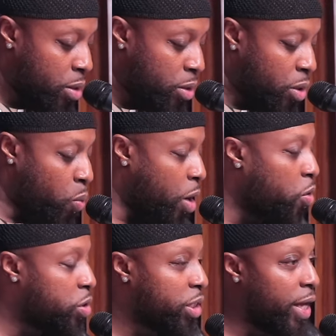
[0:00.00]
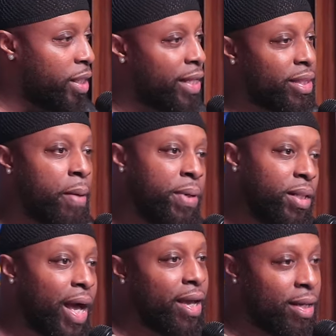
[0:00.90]
The one who said, Let there be
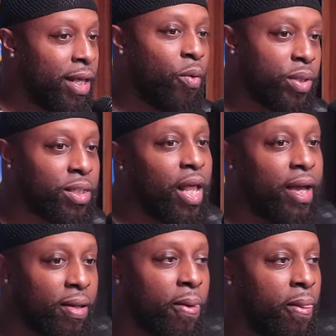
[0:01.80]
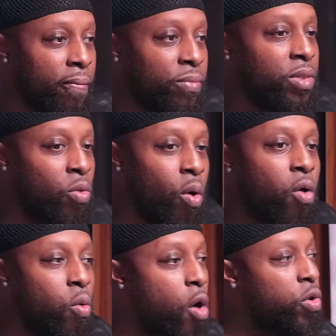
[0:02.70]
light, and there was light. The one
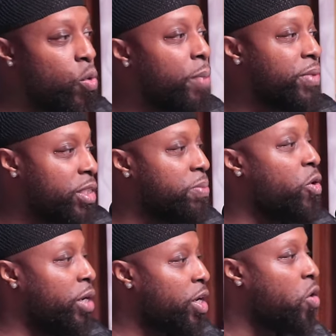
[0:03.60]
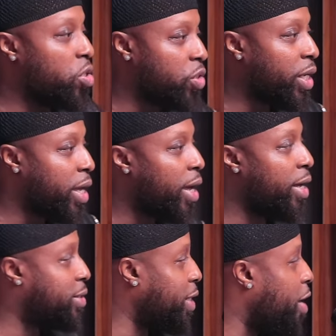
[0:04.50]
who woke you up this morning and caused you to get
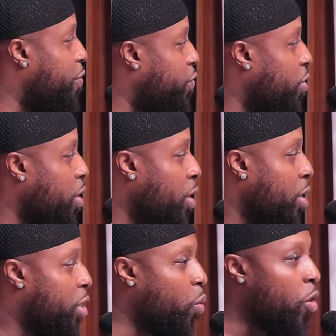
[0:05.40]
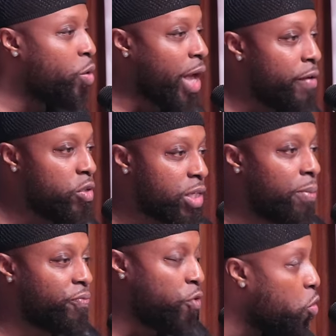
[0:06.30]
here safe. The one who gave you
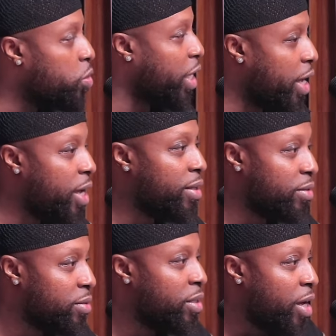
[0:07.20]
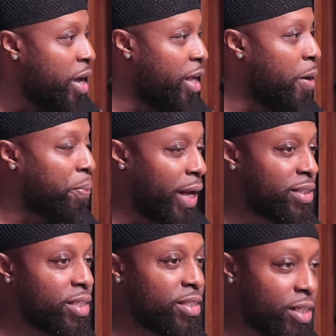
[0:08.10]
some food to eat and a
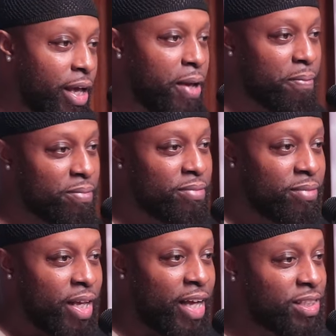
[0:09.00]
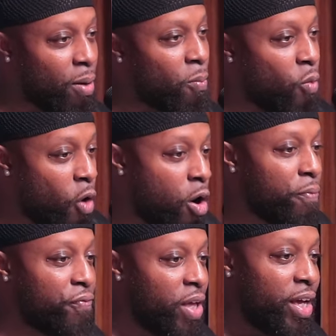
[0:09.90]
place to sleep and some
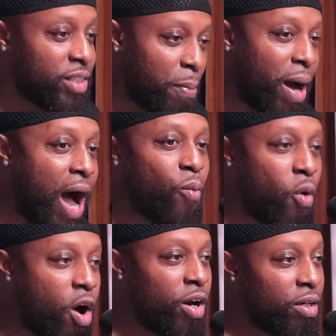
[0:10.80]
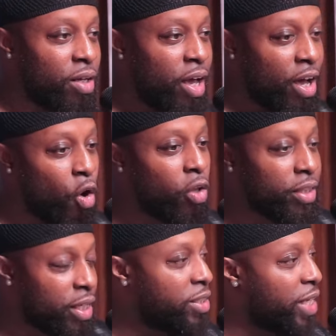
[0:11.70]
warmth and some hot water and all the
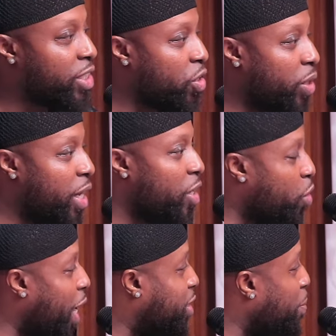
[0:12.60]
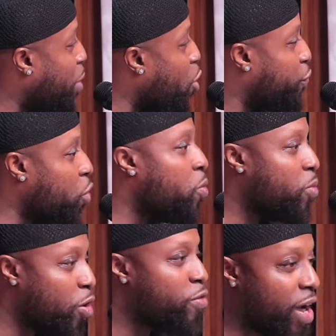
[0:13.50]
things that you need. And you got some perfume
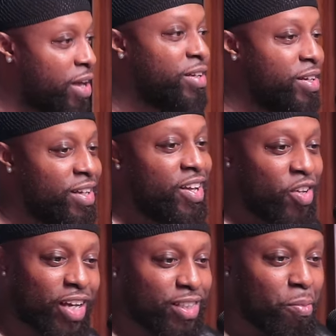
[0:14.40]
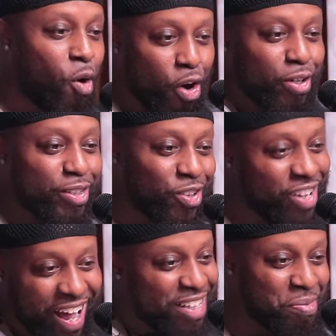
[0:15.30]
on, right? You got some oils on.
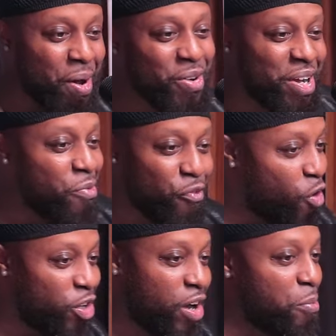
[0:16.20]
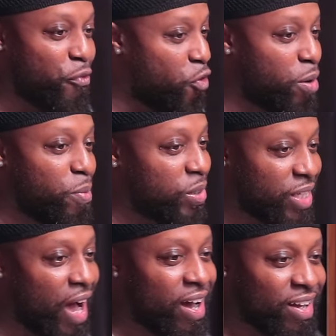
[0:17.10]
Got to smell good before you come before the Most
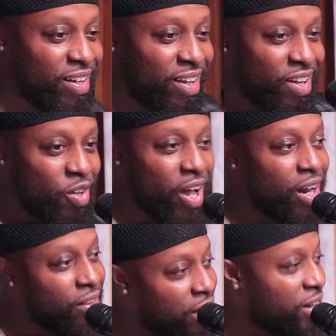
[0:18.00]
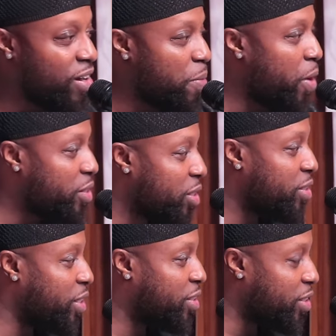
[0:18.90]
High. You got to look good, brothers and
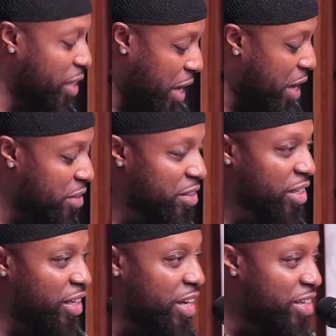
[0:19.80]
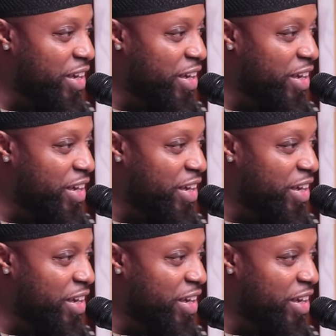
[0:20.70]
sisters. Your hands is clean.